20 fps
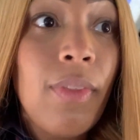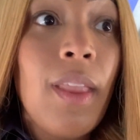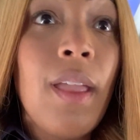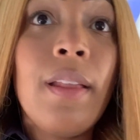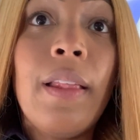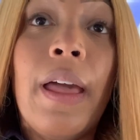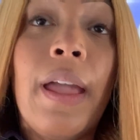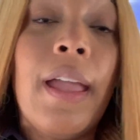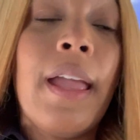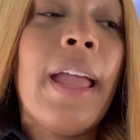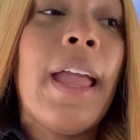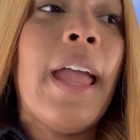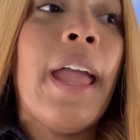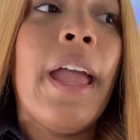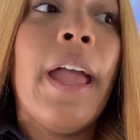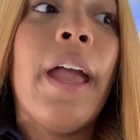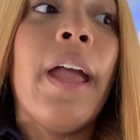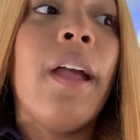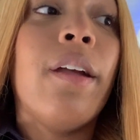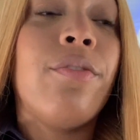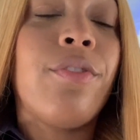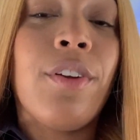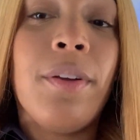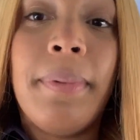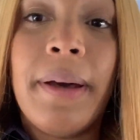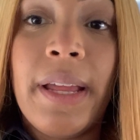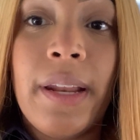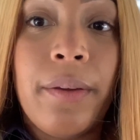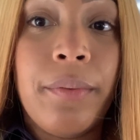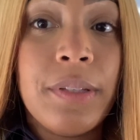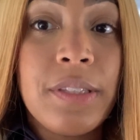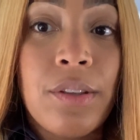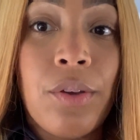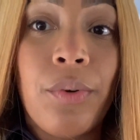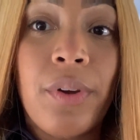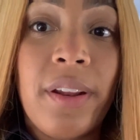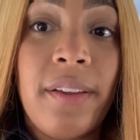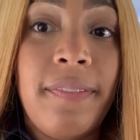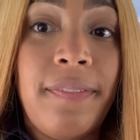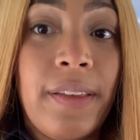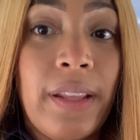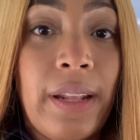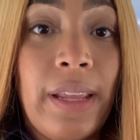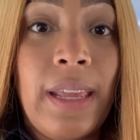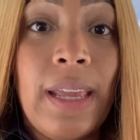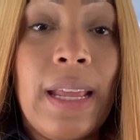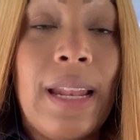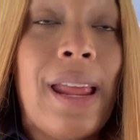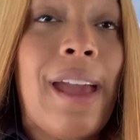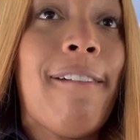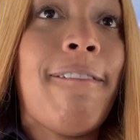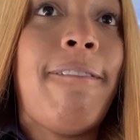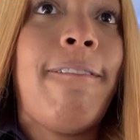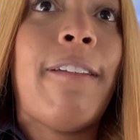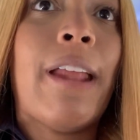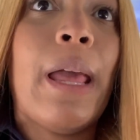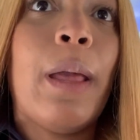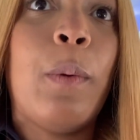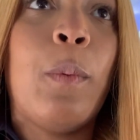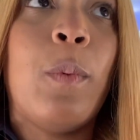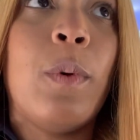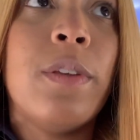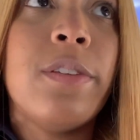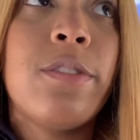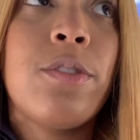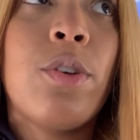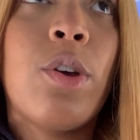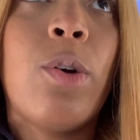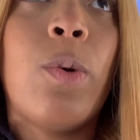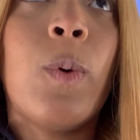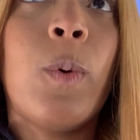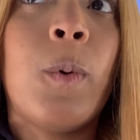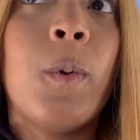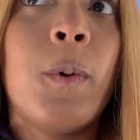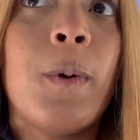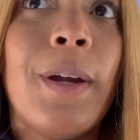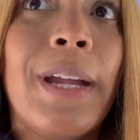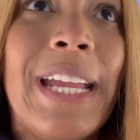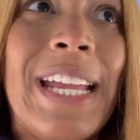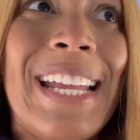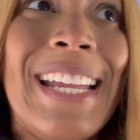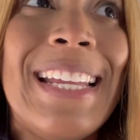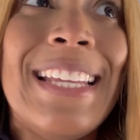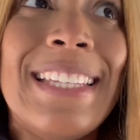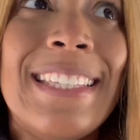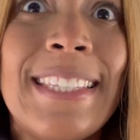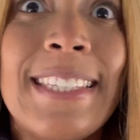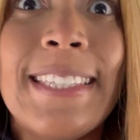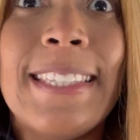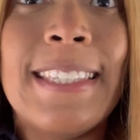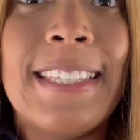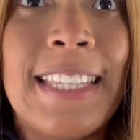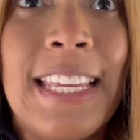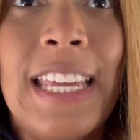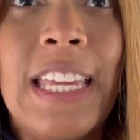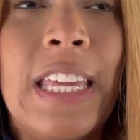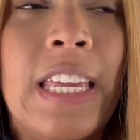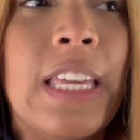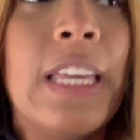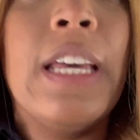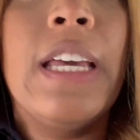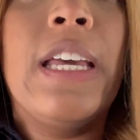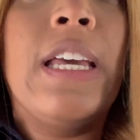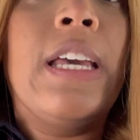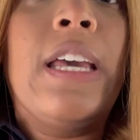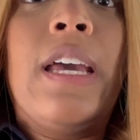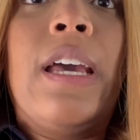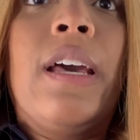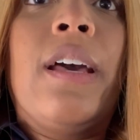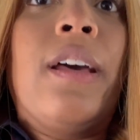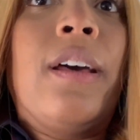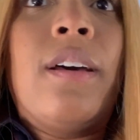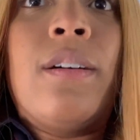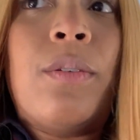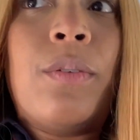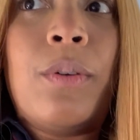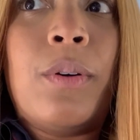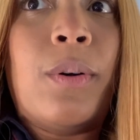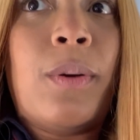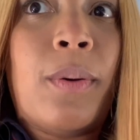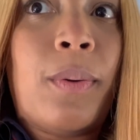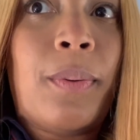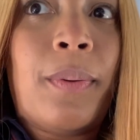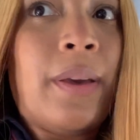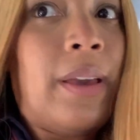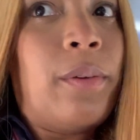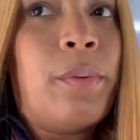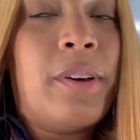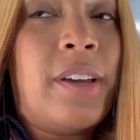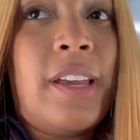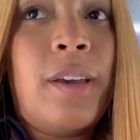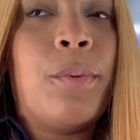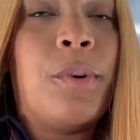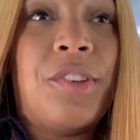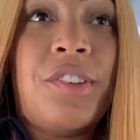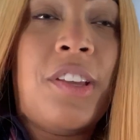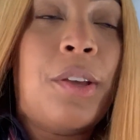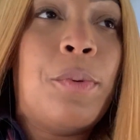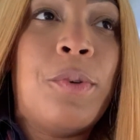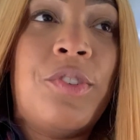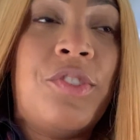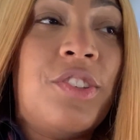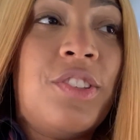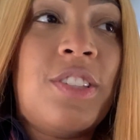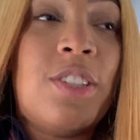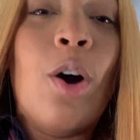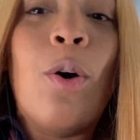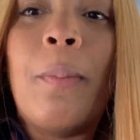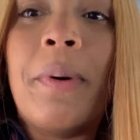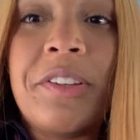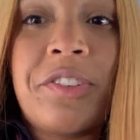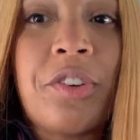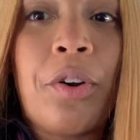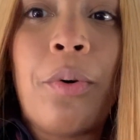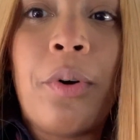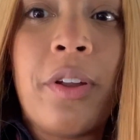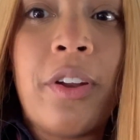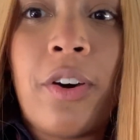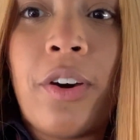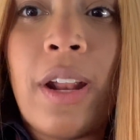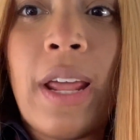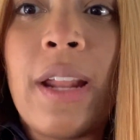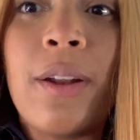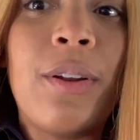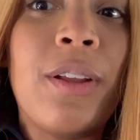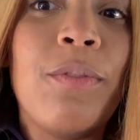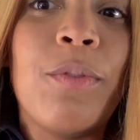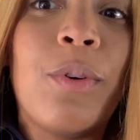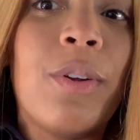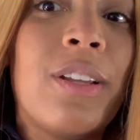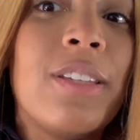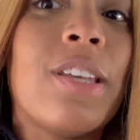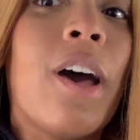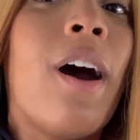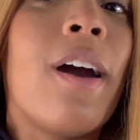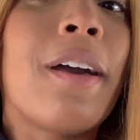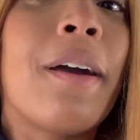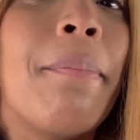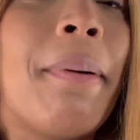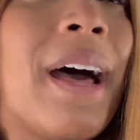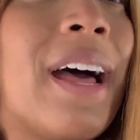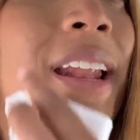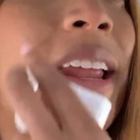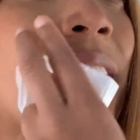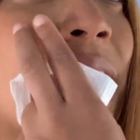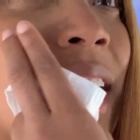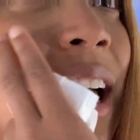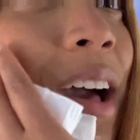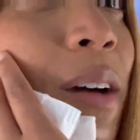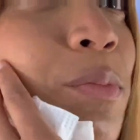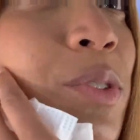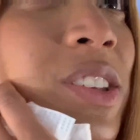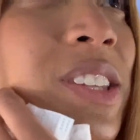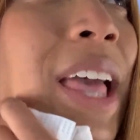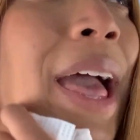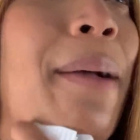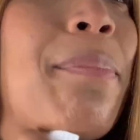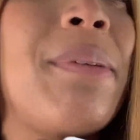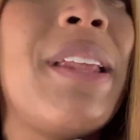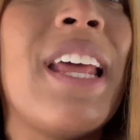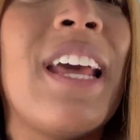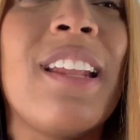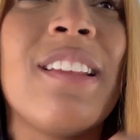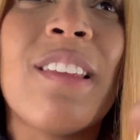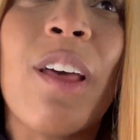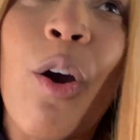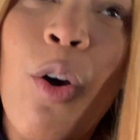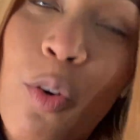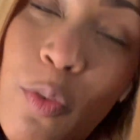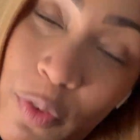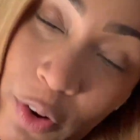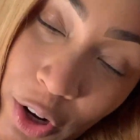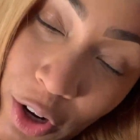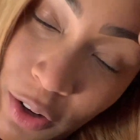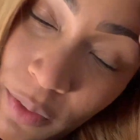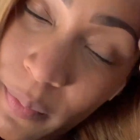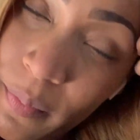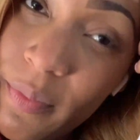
Like everybody was going to Philly and that flight was crazy. Ooh, it was, it was it was just so much going on. I don't even want to talk about it. I'm just happy that it's over.